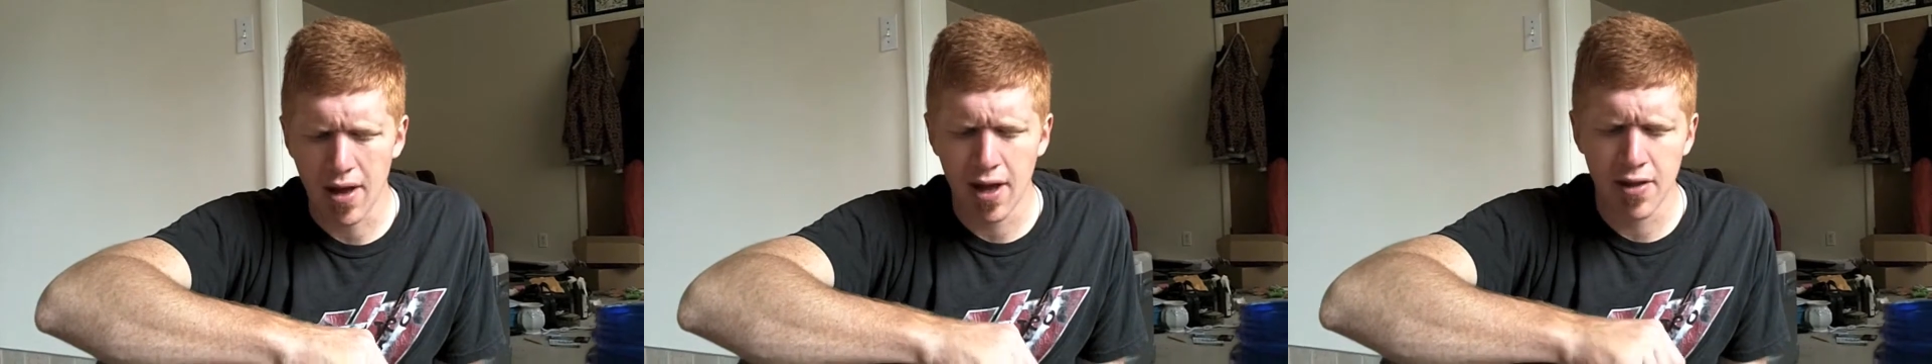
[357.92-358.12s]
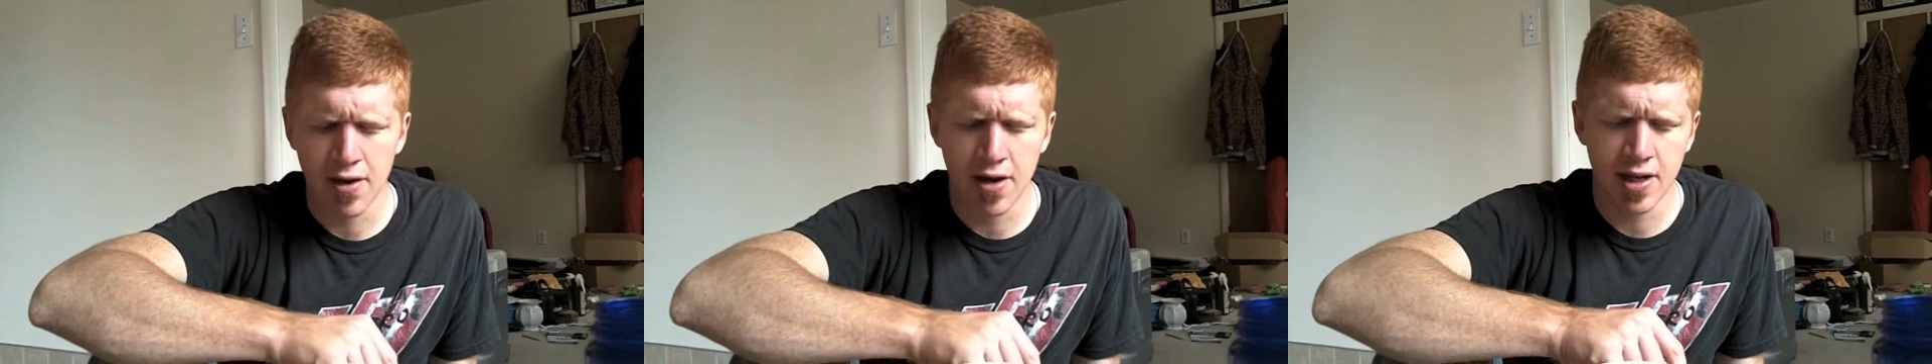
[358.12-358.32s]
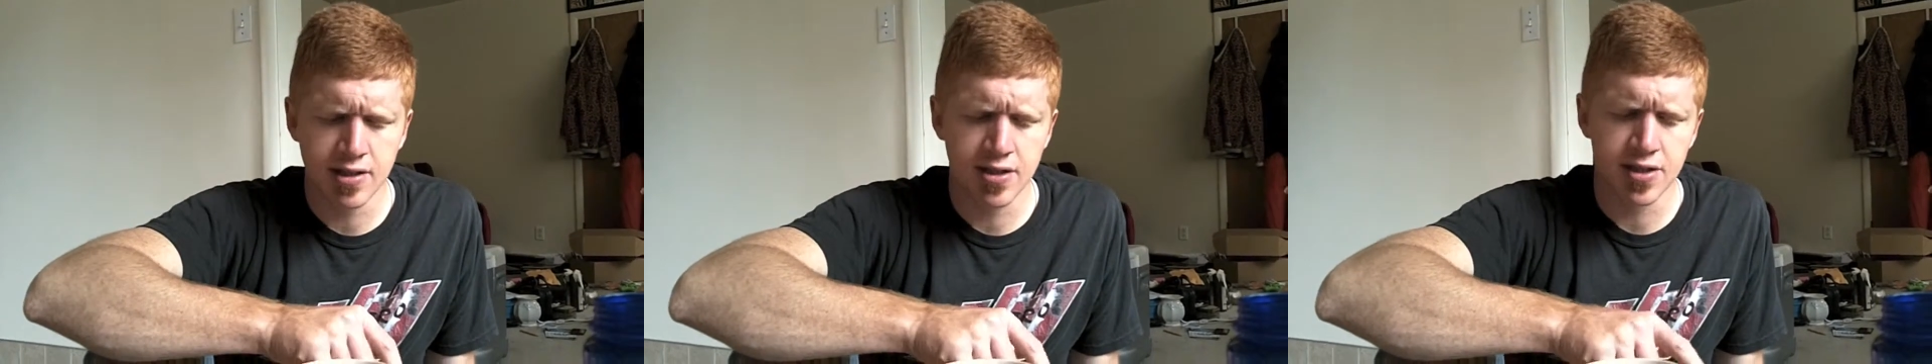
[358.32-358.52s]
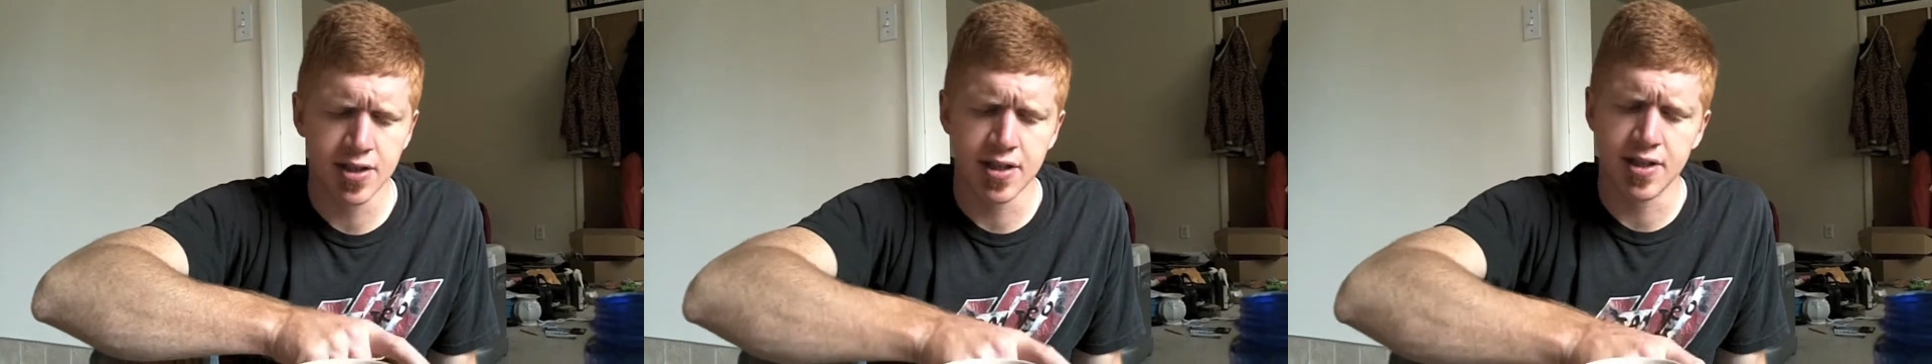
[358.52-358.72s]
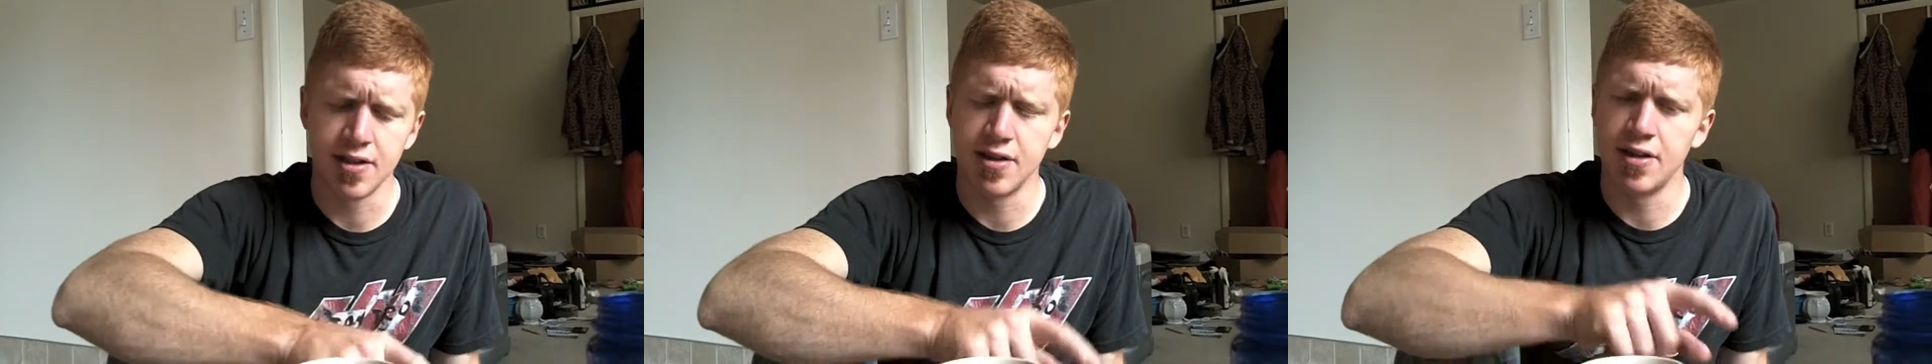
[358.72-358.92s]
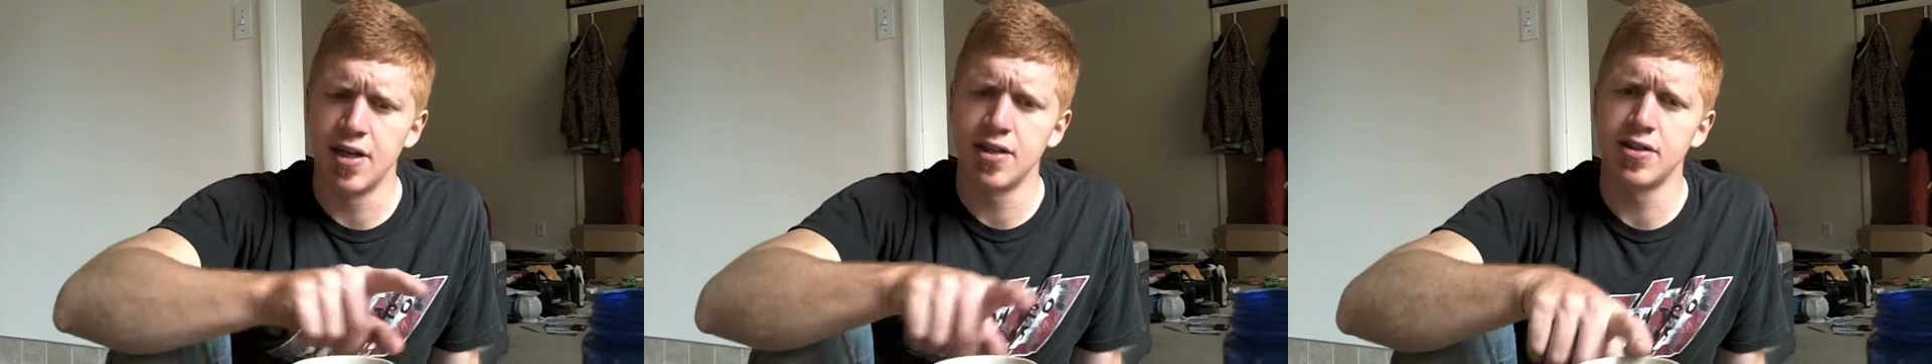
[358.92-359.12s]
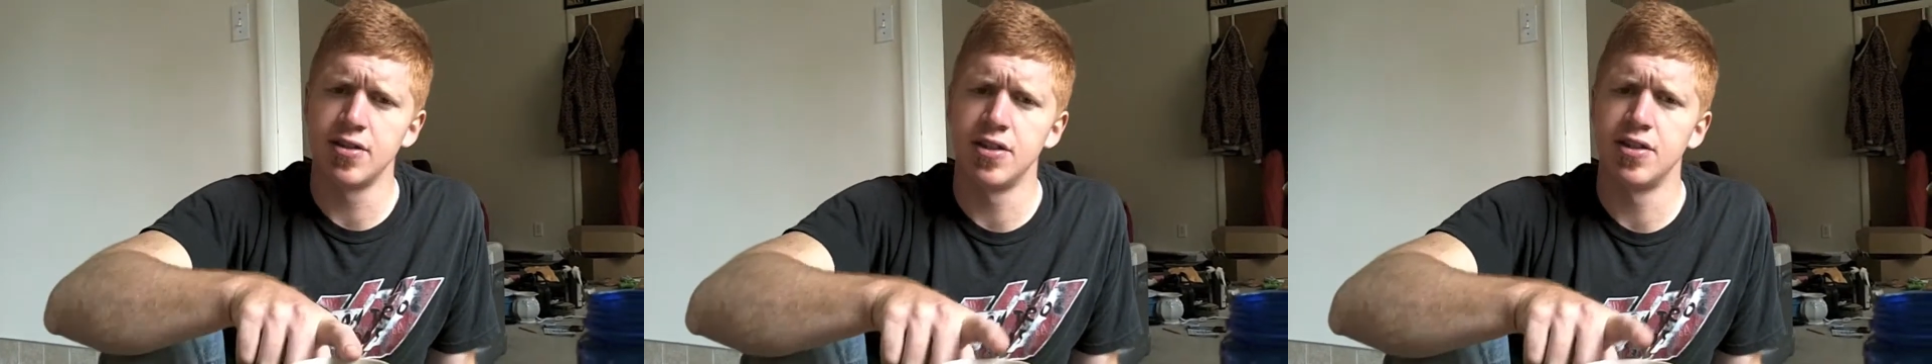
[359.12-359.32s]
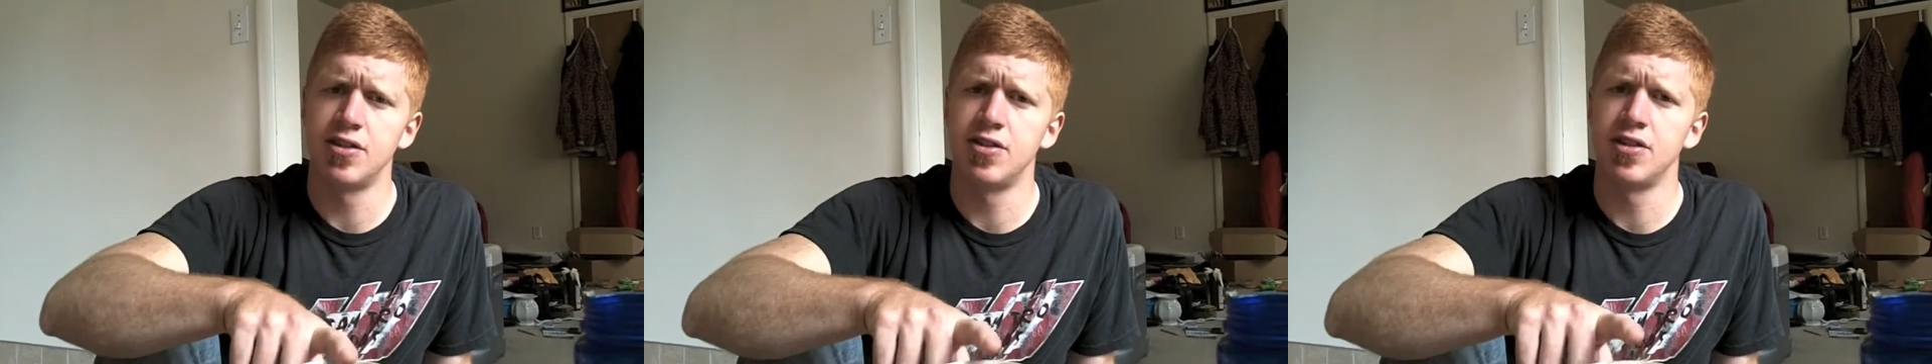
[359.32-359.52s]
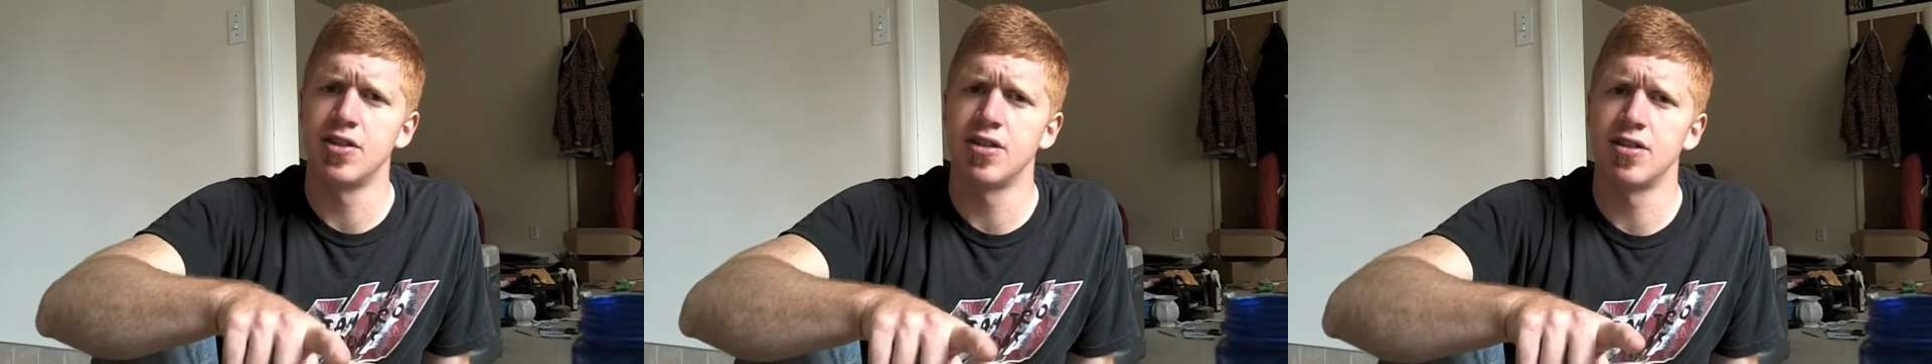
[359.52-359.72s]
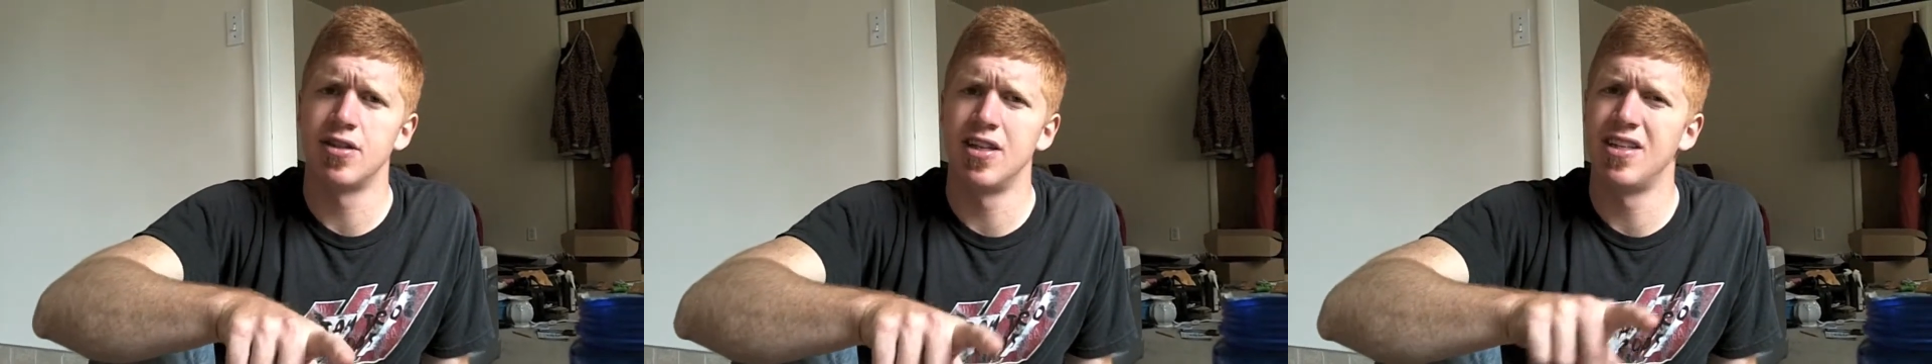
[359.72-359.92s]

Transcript: Yeah, the Nestle is just,